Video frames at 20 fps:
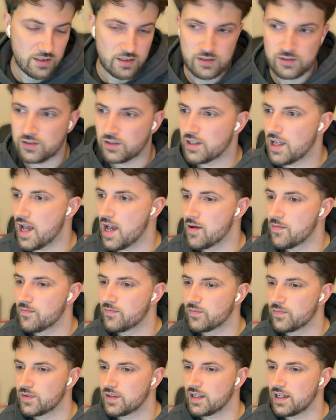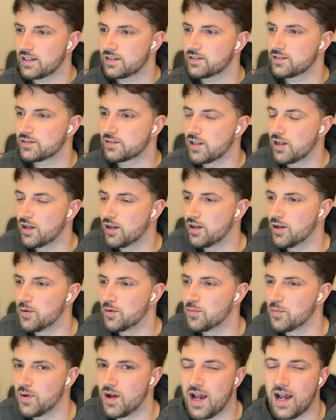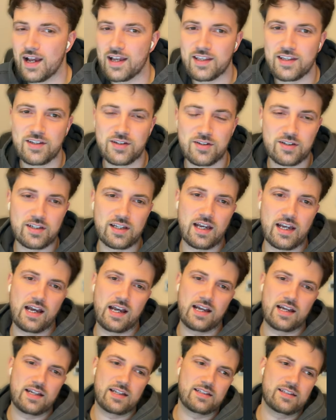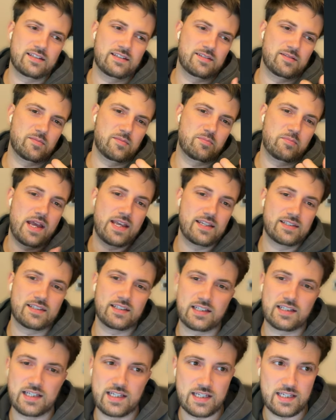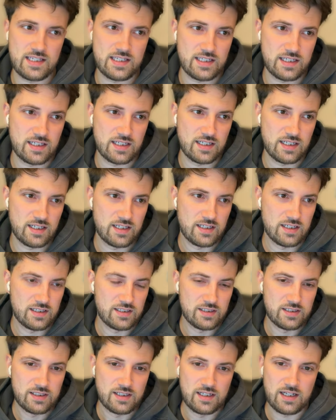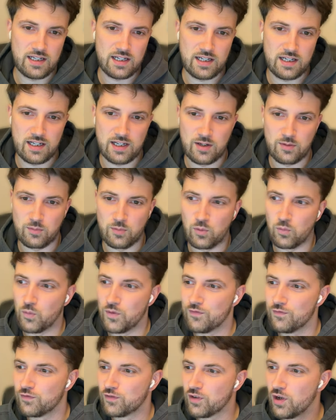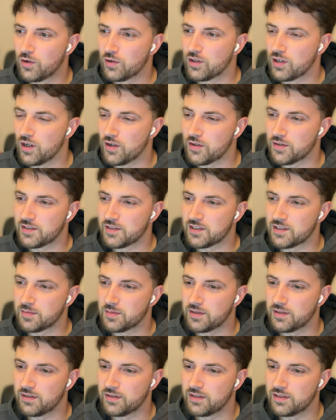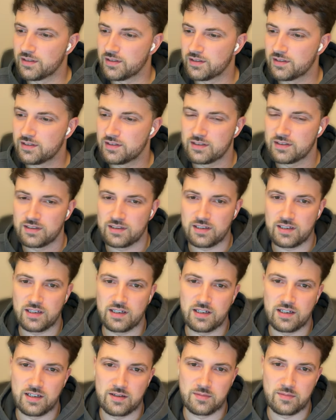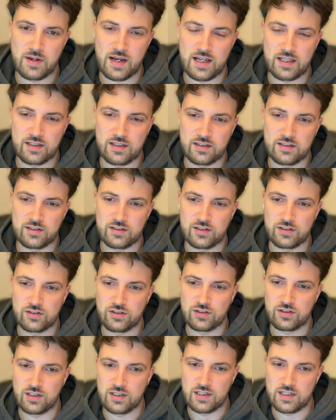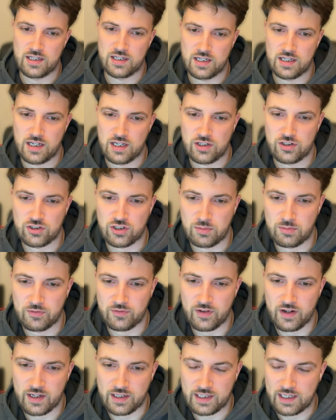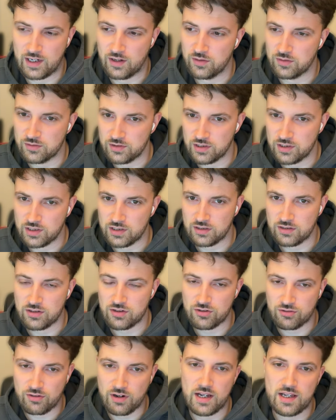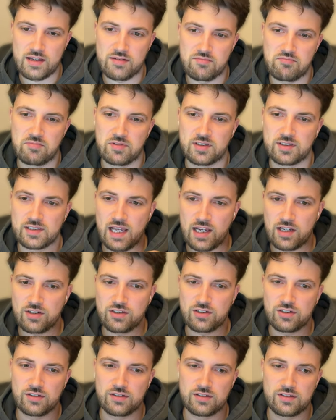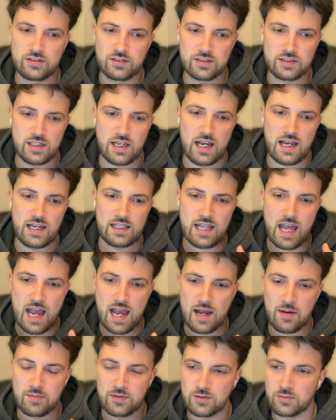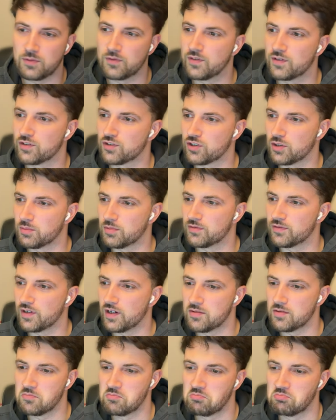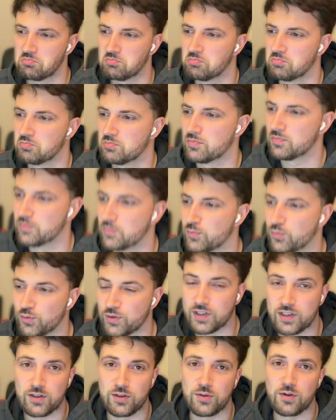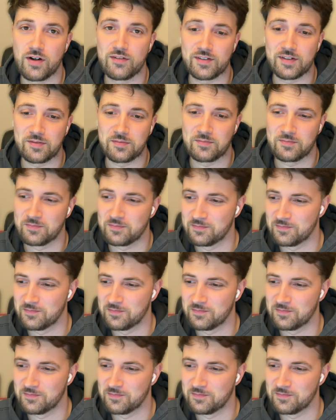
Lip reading: So yeah, that's how you can basically, with no code experience and a Shopify account, you can create sections and apps within Shopify. Pretty cool, I think.